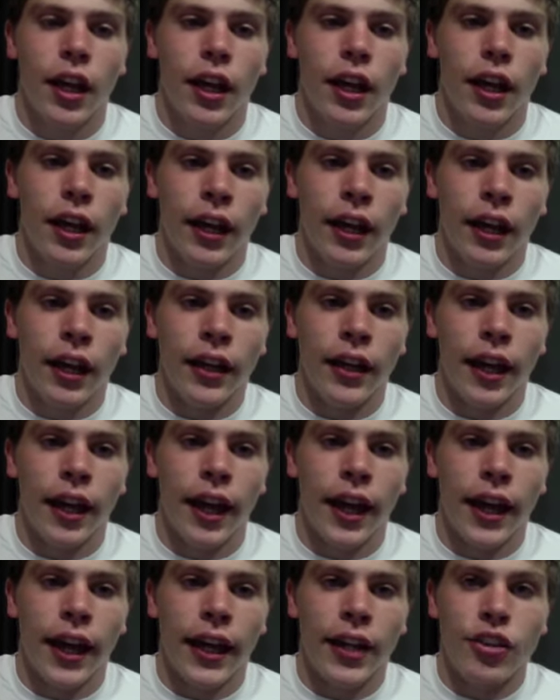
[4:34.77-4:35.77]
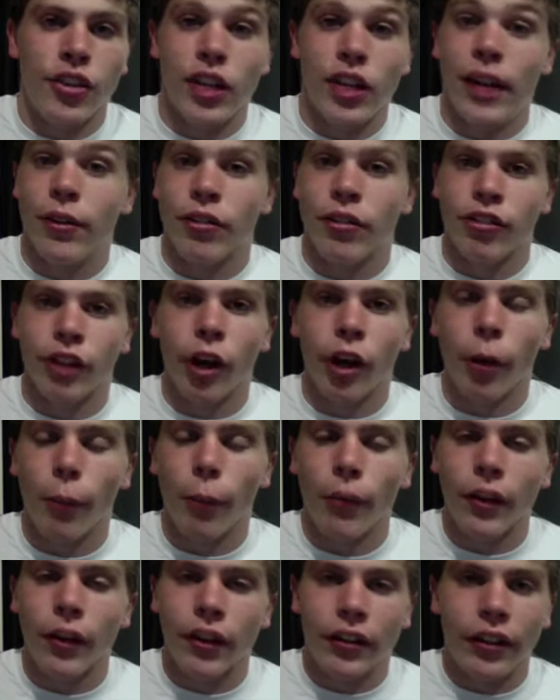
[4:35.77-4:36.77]
in a gyroscope
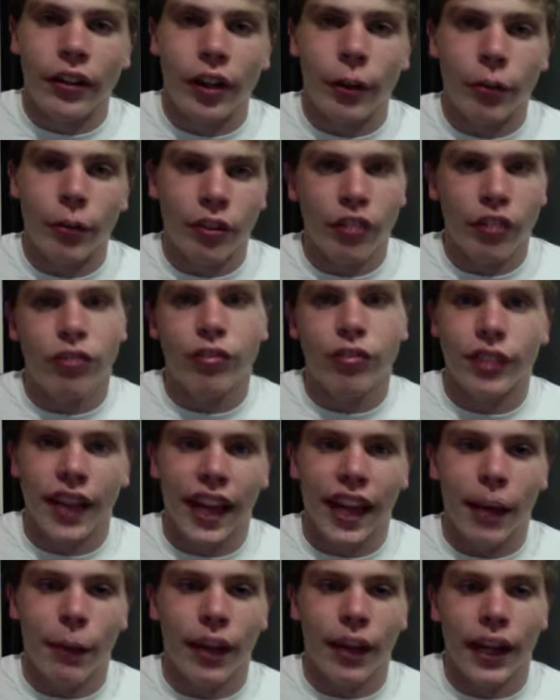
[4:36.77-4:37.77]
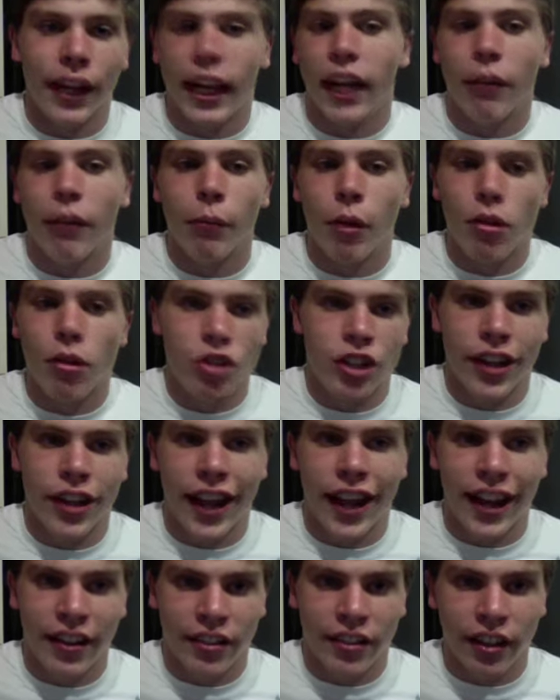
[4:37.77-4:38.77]
in terms of gaming and motion
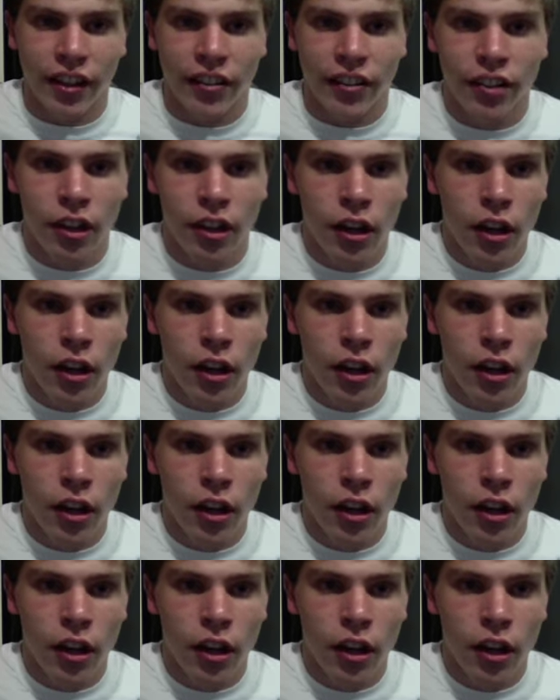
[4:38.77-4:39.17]
access.